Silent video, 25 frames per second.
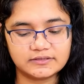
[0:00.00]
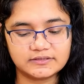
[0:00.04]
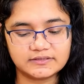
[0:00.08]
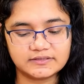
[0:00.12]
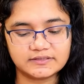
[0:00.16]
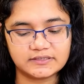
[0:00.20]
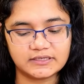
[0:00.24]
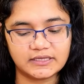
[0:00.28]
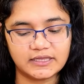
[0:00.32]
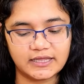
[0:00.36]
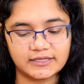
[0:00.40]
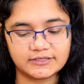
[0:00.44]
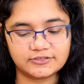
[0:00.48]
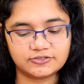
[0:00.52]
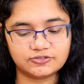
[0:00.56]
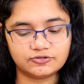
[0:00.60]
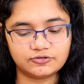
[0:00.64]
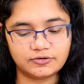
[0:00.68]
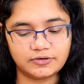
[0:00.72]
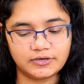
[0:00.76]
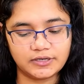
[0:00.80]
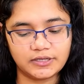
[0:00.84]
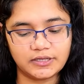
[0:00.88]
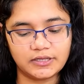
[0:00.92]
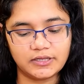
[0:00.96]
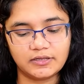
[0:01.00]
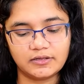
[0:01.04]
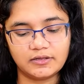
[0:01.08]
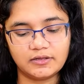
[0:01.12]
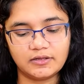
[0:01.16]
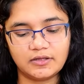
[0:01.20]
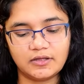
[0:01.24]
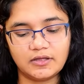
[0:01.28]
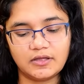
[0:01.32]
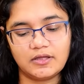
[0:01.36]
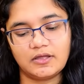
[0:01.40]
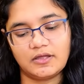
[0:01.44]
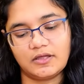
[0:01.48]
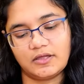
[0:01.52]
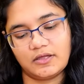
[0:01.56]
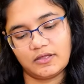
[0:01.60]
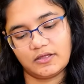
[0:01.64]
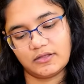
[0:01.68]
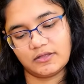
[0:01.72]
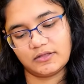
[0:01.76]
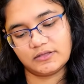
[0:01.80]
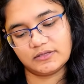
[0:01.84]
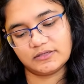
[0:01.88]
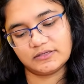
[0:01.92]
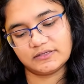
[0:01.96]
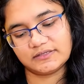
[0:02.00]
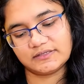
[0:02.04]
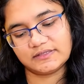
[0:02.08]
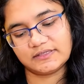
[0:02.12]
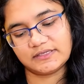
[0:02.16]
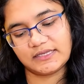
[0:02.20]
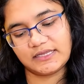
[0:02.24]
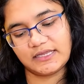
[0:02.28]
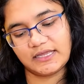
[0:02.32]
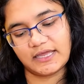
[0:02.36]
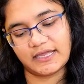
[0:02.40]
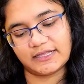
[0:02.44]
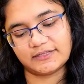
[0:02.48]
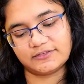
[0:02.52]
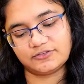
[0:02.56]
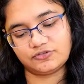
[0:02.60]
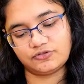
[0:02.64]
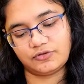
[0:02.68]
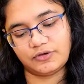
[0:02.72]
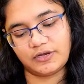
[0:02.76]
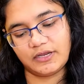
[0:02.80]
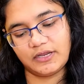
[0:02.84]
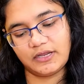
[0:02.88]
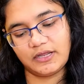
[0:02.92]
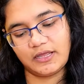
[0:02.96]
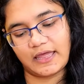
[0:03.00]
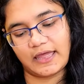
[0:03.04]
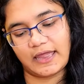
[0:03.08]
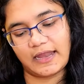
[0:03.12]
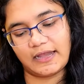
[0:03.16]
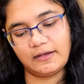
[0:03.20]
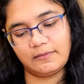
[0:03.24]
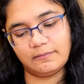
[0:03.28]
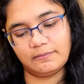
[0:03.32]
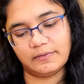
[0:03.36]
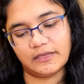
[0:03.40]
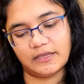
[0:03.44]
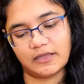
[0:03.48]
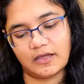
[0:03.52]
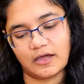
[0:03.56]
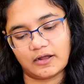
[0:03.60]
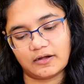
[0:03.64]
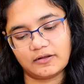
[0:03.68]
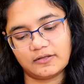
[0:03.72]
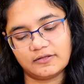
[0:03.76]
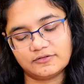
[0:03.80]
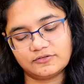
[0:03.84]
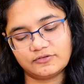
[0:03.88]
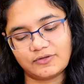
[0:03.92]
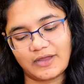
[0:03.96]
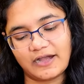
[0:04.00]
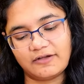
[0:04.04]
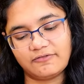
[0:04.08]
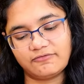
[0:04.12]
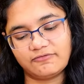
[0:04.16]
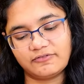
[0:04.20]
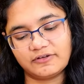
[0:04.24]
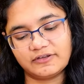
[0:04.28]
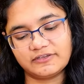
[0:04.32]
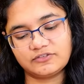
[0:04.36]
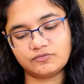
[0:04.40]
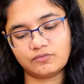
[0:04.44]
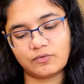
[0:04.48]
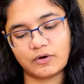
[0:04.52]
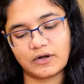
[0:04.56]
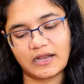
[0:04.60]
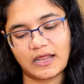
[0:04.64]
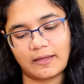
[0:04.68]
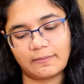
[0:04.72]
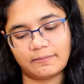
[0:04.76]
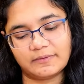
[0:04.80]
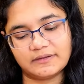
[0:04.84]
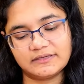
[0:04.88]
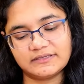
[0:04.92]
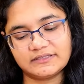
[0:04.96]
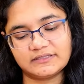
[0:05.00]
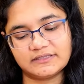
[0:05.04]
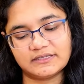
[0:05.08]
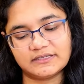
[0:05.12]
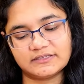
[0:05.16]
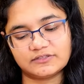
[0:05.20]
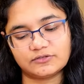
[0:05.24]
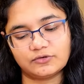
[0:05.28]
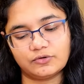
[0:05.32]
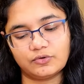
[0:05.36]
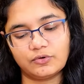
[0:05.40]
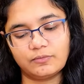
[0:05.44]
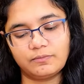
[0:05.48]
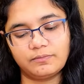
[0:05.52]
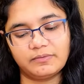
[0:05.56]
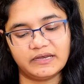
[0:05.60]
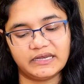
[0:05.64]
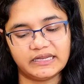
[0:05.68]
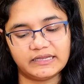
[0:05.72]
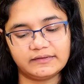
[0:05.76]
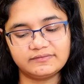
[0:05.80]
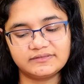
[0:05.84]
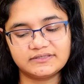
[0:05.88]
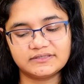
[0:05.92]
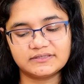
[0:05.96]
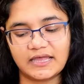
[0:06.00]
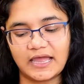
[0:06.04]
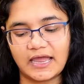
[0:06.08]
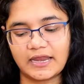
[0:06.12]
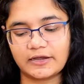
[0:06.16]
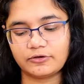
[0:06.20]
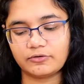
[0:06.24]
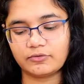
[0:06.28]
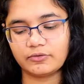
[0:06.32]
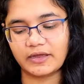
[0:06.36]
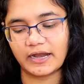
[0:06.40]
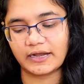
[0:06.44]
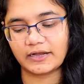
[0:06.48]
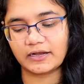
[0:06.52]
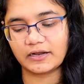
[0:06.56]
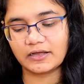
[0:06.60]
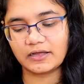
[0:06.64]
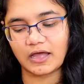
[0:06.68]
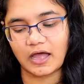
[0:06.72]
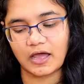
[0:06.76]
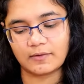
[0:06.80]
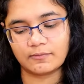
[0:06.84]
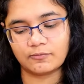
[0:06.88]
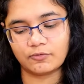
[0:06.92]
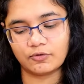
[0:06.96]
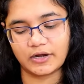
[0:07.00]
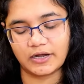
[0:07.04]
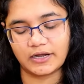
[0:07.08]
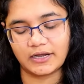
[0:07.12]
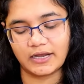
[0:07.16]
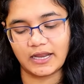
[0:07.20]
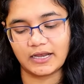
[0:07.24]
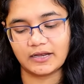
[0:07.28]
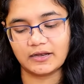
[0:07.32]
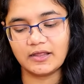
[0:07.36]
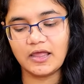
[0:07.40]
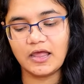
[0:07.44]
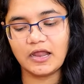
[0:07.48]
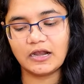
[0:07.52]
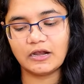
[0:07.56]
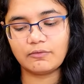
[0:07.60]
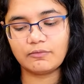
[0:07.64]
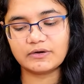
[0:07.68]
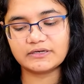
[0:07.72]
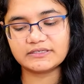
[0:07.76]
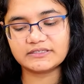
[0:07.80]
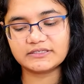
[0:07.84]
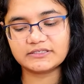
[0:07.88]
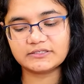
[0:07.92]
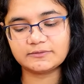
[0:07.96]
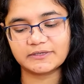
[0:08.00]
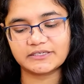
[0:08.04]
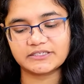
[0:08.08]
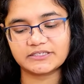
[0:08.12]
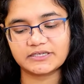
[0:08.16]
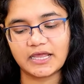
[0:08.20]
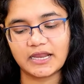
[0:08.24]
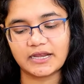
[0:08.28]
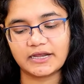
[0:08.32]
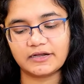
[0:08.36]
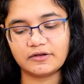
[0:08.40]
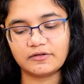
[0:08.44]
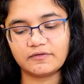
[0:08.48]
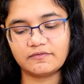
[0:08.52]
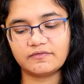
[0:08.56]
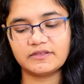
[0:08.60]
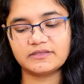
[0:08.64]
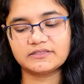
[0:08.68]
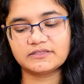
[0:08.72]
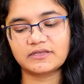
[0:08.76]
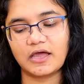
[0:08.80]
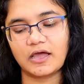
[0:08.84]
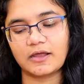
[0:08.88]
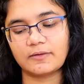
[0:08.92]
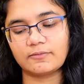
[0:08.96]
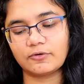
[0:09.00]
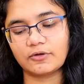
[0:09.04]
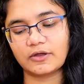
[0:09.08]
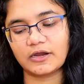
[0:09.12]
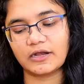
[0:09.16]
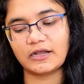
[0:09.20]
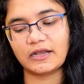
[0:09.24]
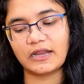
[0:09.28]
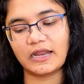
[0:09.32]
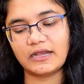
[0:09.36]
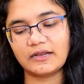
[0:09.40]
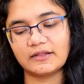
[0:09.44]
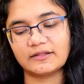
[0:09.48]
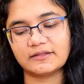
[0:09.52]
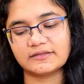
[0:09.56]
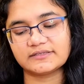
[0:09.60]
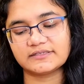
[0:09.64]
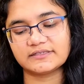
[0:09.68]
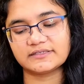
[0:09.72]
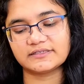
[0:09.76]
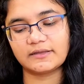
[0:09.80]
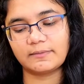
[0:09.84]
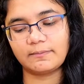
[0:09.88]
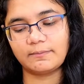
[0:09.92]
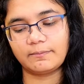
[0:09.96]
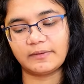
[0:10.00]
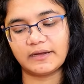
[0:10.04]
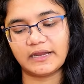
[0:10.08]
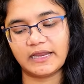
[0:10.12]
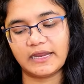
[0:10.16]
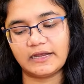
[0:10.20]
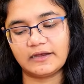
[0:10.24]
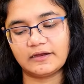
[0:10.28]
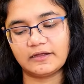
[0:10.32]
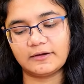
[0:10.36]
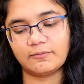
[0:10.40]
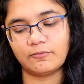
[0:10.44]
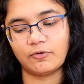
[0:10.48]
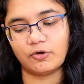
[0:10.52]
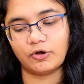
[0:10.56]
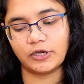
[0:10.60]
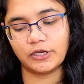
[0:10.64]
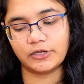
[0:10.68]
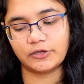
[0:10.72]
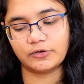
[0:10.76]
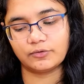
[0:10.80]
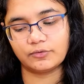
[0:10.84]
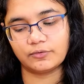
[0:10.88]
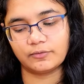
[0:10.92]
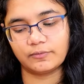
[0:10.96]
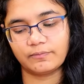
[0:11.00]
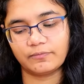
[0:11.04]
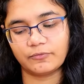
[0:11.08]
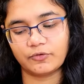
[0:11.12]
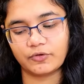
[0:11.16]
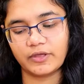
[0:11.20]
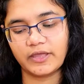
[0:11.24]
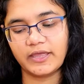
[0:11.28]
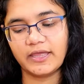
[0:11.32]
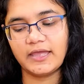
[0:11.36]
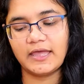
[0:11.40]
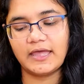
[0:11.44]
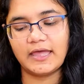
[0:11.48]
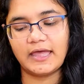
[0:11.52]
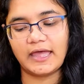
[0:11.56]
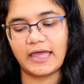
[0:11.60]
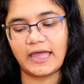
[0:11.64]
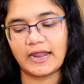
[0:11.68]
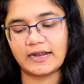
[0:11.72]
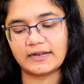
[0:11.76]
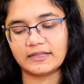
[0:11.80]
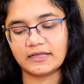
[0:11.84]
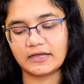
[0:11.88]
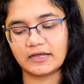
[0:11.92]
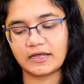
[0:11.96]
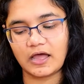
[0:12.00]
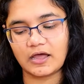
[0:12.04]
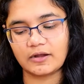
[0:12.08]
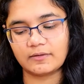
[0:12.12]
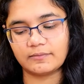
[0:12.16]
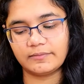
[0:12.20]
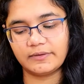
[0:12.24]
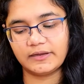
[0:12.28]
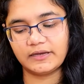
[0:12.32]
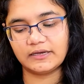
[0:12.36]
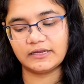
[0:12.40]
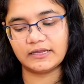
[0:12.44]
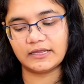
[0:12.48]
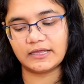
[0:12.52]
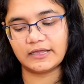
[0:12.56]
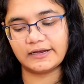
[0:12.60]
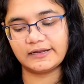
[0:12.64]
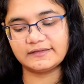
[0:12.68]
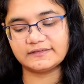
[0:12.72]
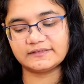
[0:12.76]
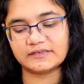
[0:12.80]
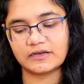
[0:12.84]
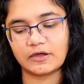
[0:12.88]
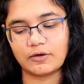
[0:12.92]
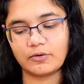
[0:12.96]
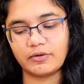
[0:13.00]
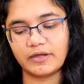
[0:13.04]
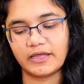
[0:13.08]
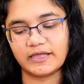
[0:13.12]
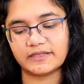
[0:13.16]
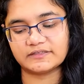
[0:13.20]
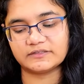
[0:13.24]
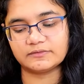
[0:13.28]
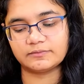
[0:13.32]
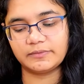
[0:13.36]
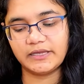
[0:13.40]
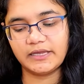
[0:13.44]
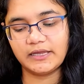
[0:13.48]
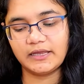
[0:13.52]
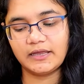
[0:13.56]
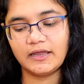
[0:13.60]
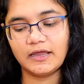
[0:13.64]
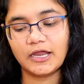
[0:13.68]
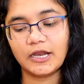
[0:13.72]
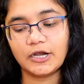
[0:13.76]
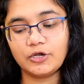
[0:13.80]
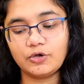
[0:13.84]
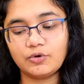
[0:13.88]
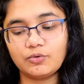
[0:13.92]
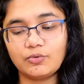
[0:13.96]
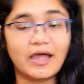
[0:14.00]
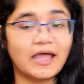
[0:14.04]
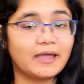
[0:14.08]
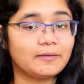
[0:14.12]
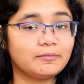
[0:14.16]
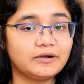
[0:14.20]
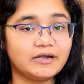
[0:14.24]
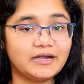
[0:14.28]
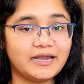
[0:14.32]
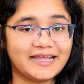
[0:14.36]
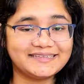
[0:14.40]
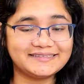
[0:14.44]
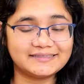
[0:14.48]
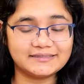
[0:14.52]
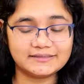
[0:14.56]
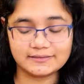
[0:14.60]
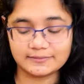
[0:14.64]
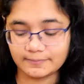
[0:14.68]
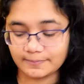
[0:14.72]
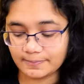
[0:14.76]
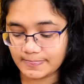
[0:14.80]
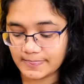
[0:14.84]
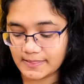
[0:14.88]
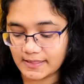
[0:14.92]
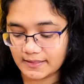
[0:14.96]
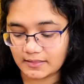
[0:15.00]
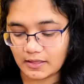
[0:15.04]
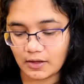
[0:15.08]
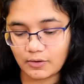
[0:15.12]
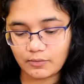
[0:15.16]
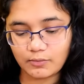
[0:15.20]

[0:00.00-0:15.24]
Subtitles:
CH3, CH3 and Br. So at first what happens, this group leaves and you get a carbocation. Now what is the speciality of this carbocation? This is a planar molecule, okay, and the carbon here is now Sp2 hybridized. Now